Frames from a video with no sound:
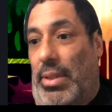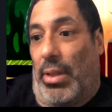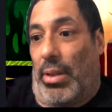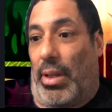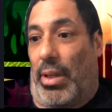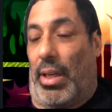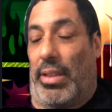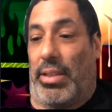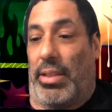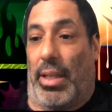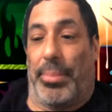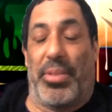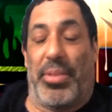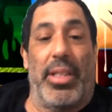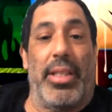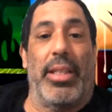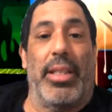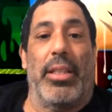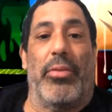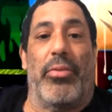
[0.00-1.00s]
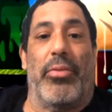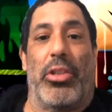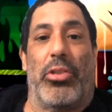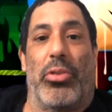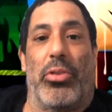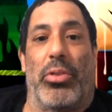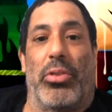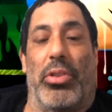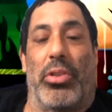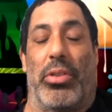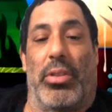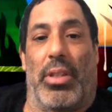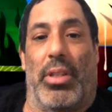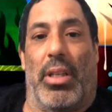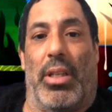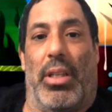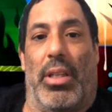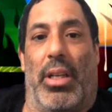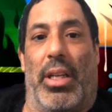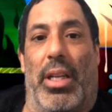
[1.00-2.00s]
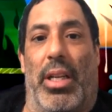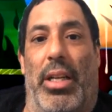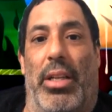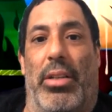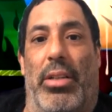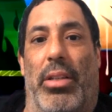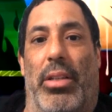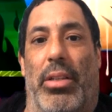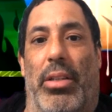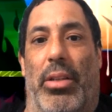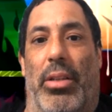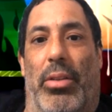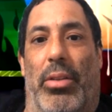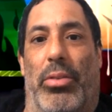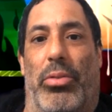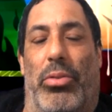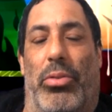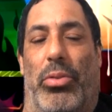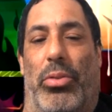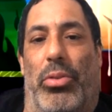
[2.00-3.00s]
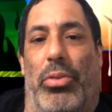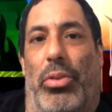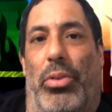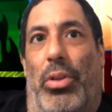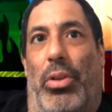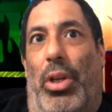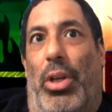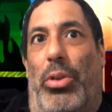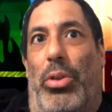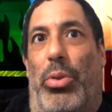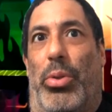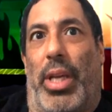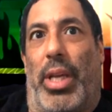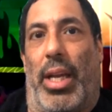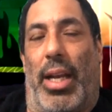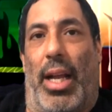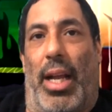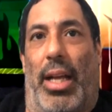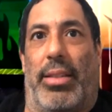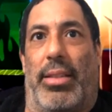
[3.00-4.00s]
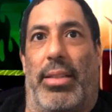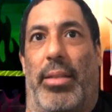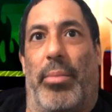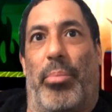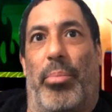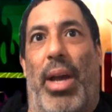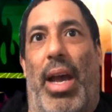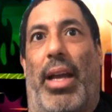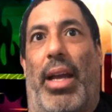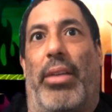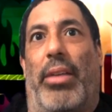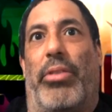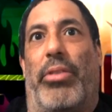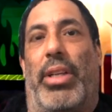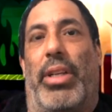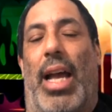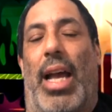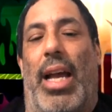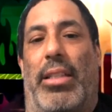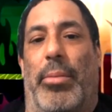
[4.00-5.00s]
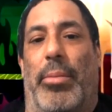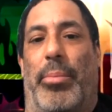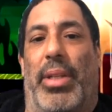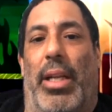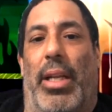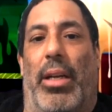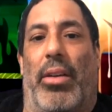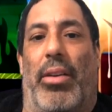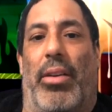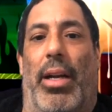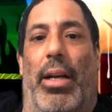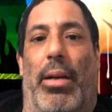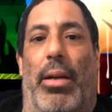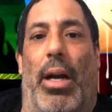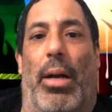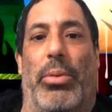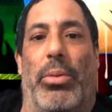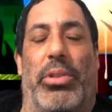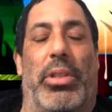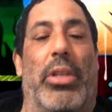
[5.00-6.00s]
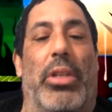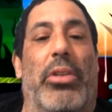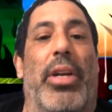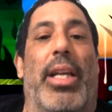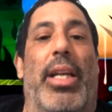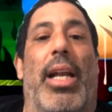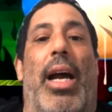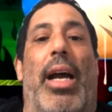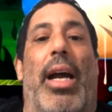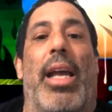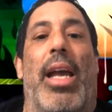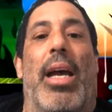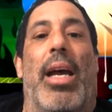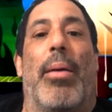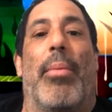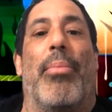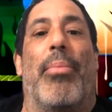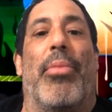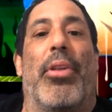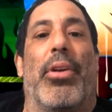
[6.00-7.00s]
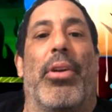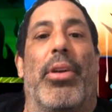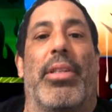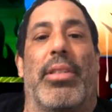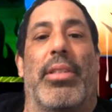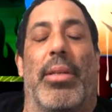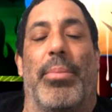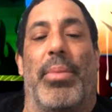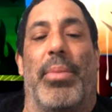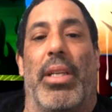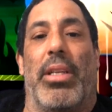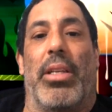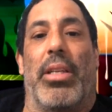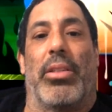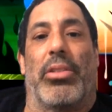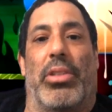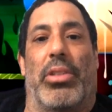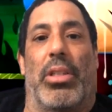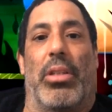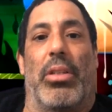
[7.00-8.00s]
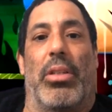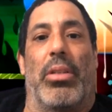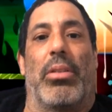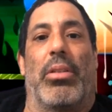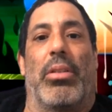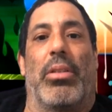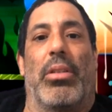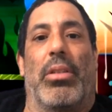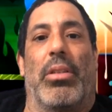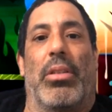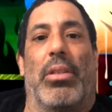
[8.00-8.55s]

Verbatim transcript: you know, it's up to the individual to, again, you know, you cannot sit back and relax and be like, all right, I was the great I am 30 something years ago